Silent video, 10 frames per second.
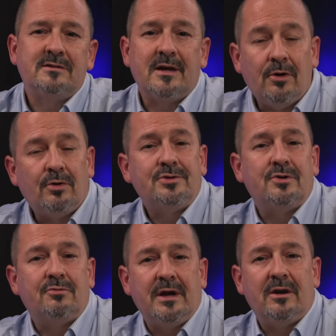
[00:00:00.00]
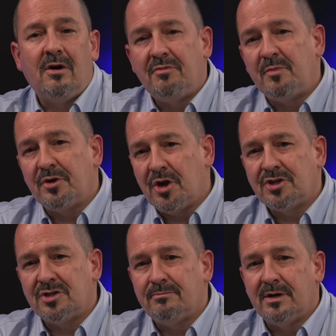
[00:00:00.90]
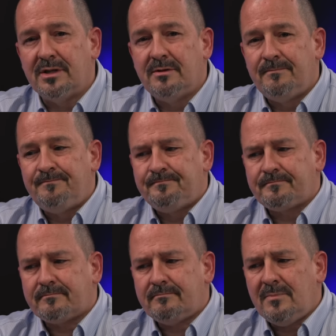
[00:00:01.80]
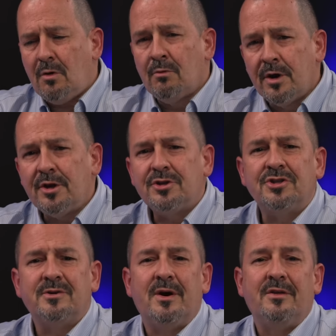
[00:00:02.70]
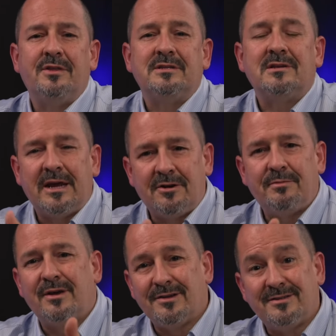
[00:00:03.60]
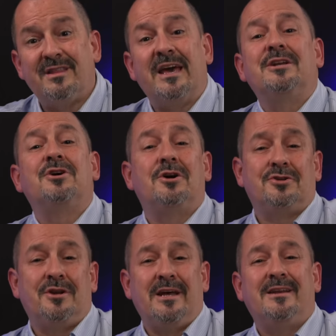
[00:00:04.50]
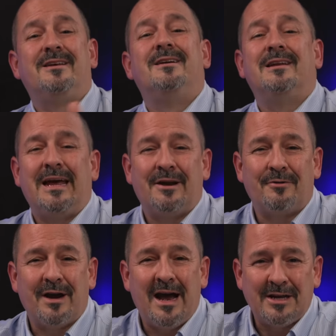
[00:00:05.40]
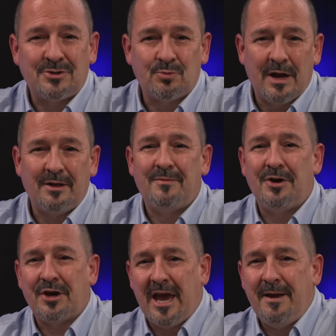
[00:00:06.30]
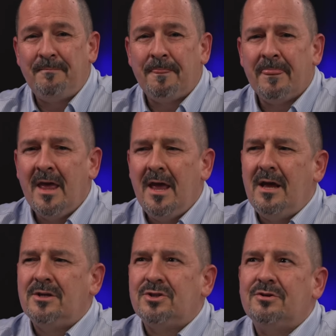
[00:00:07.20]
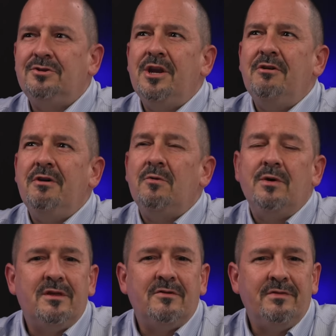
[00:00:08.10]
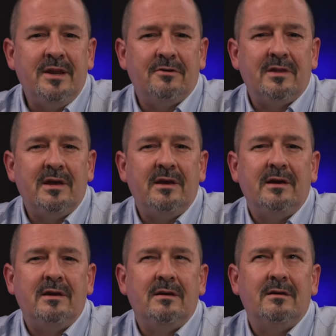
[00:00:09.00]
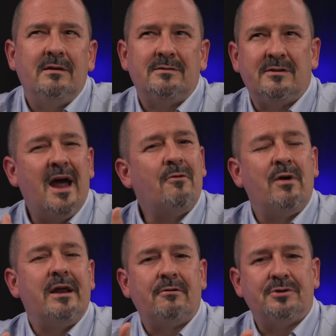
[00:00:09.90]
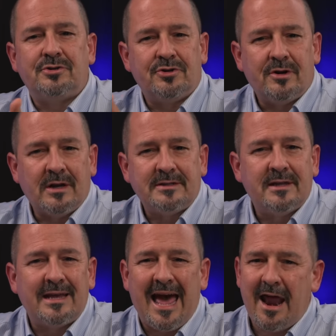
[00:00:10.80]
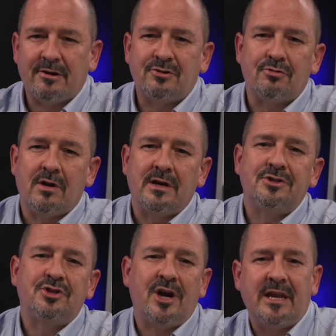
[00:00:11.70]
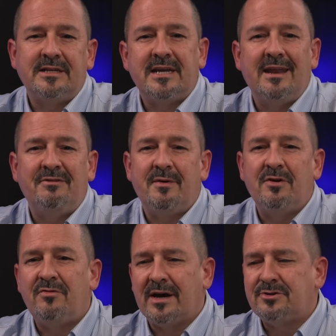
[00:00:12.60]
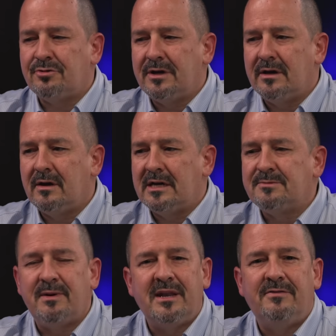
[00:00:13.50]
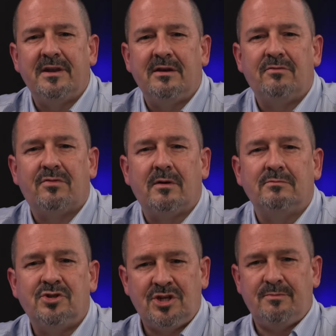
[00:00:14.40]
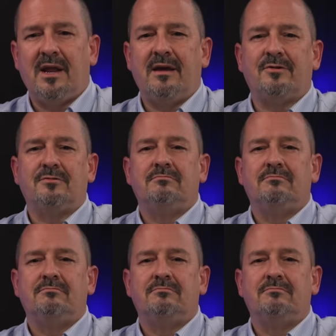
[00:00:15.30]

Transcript: can also create overproduction, but we're going to touch about this later because they touch on it later as well, okay? So continuing with their video, the, the narrator, the journalist, they characterize Chinese NEV manufacturing as benefiting from cheap labor.